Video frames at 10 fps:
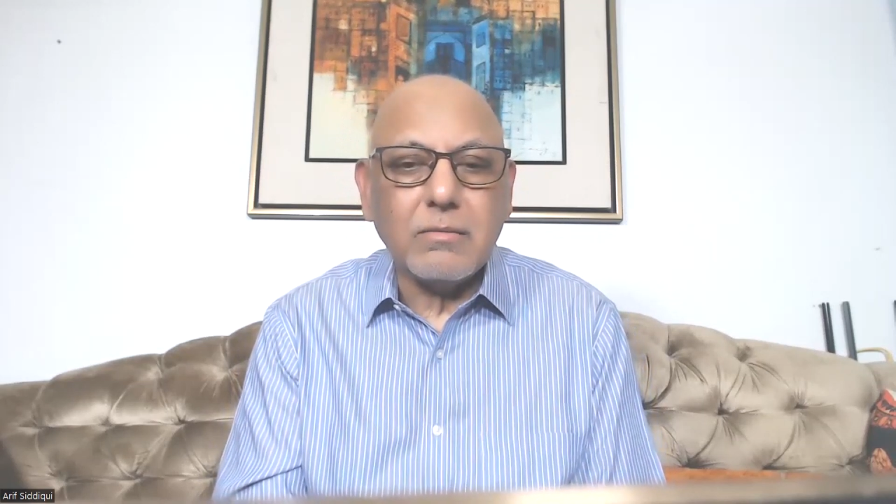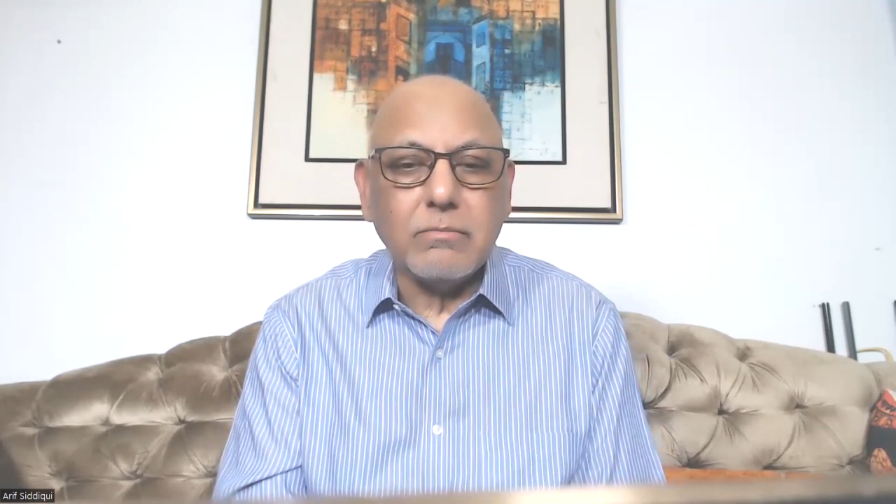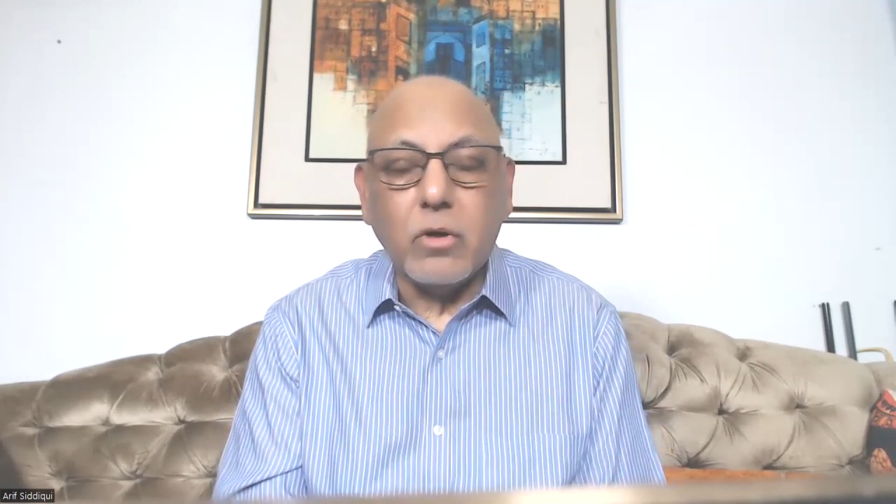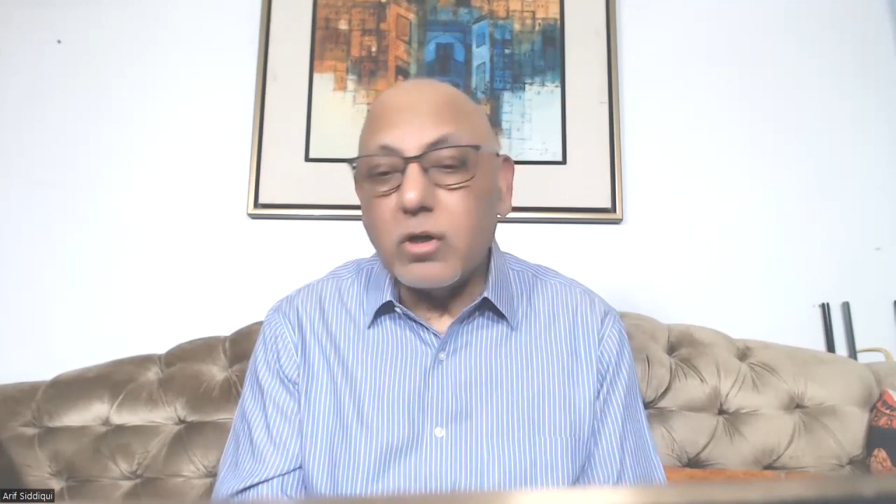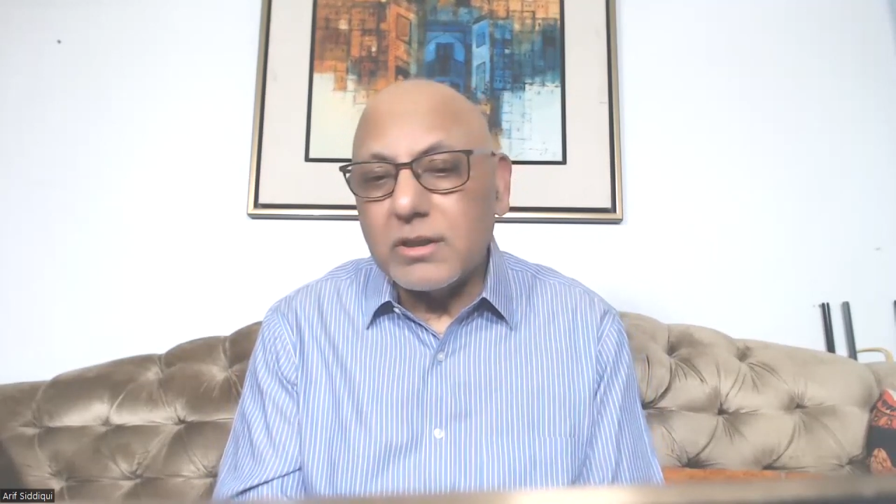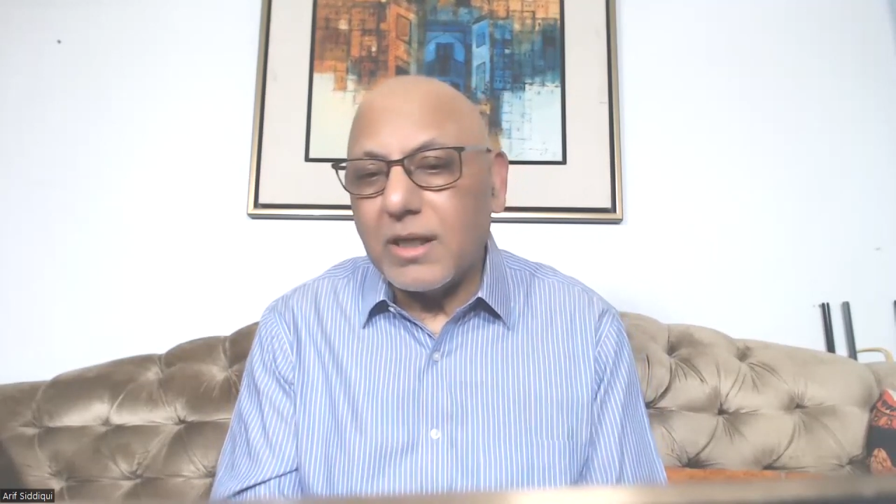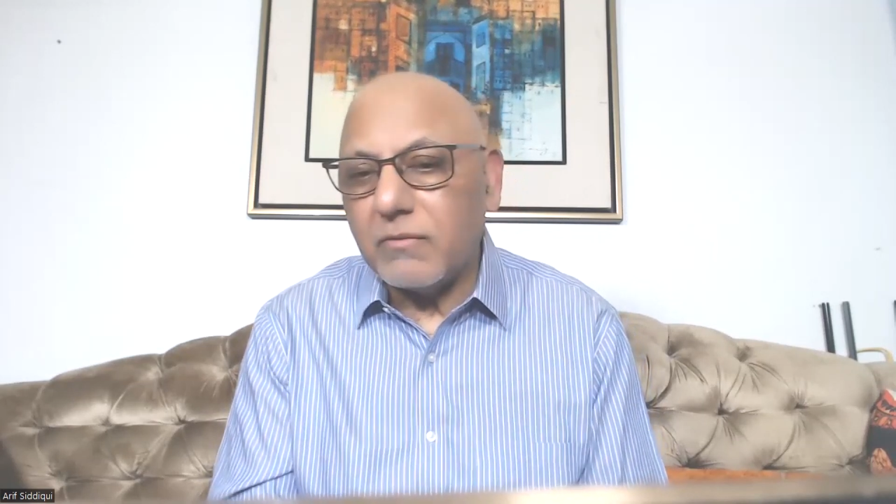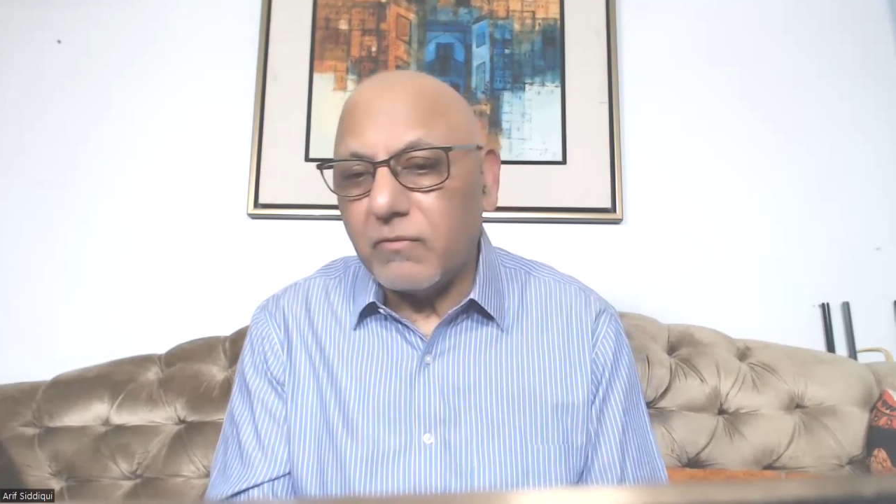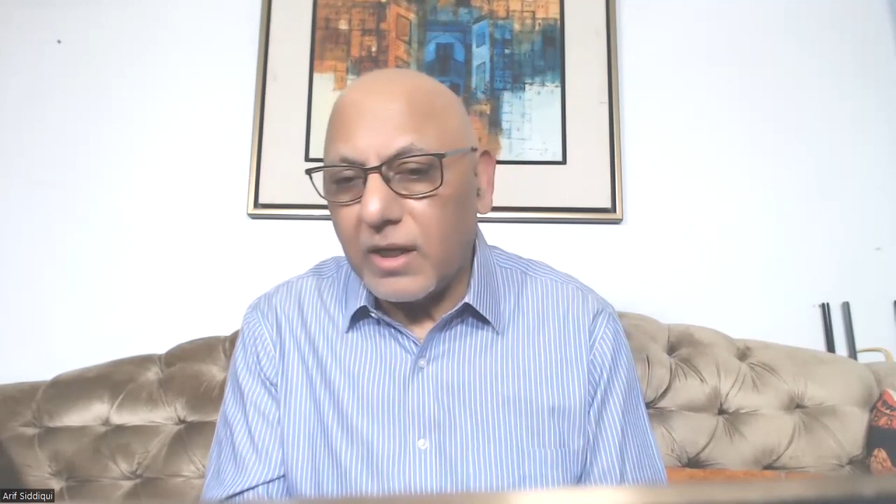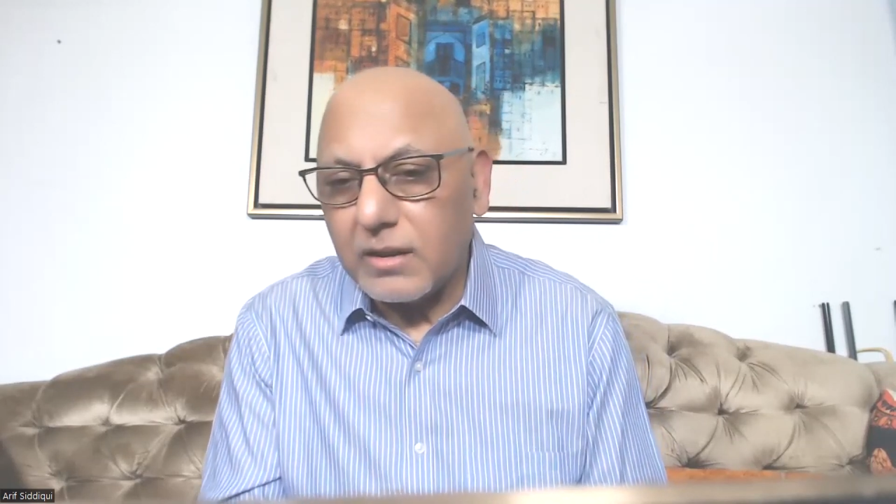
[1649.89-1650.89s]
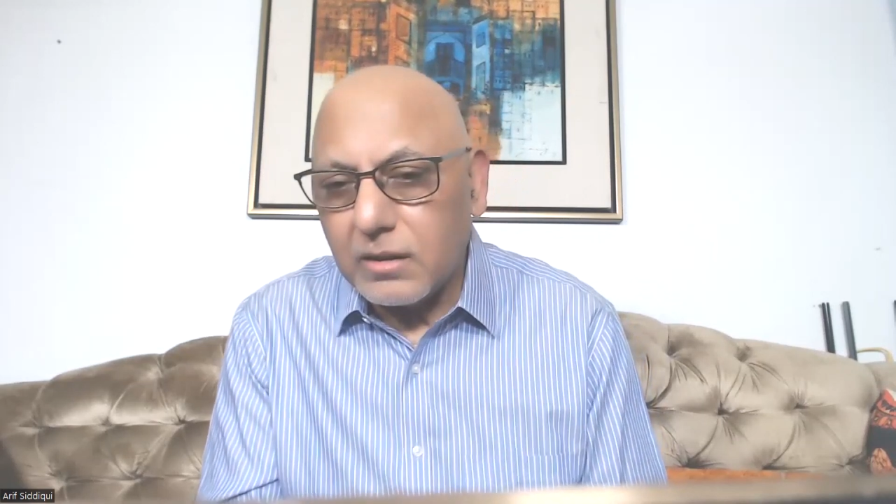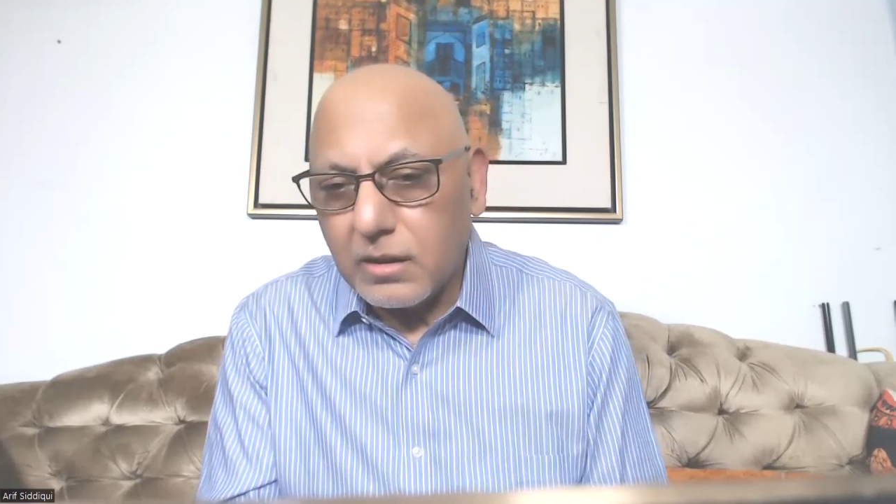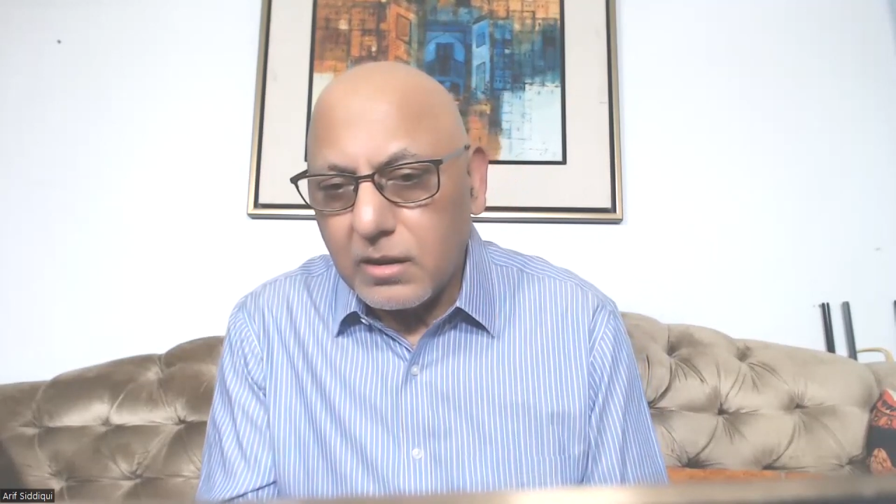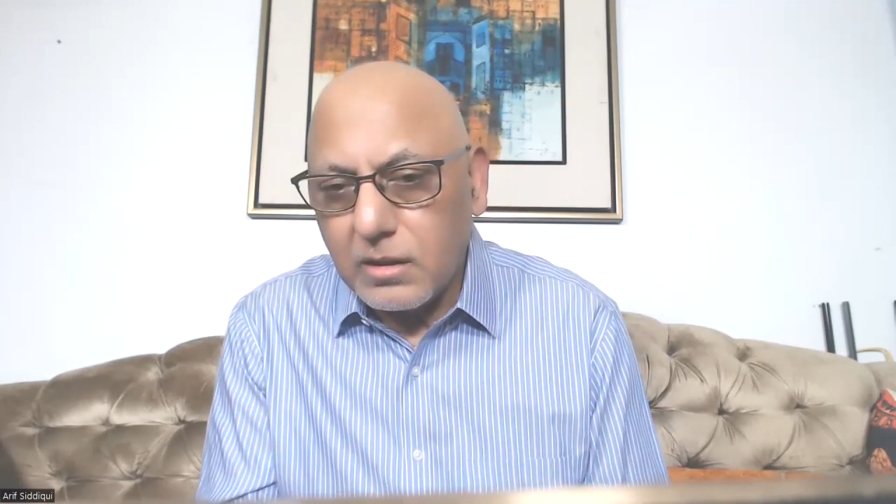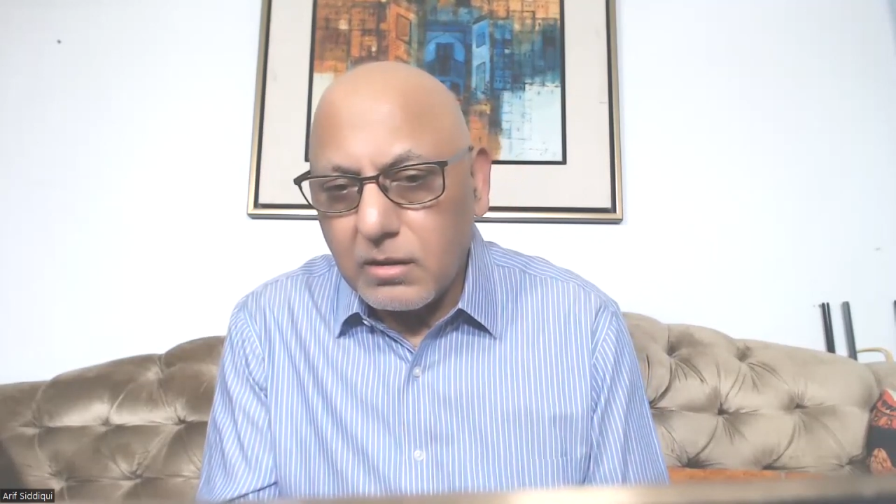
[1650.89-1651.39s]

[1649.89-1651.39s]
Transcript: more than one,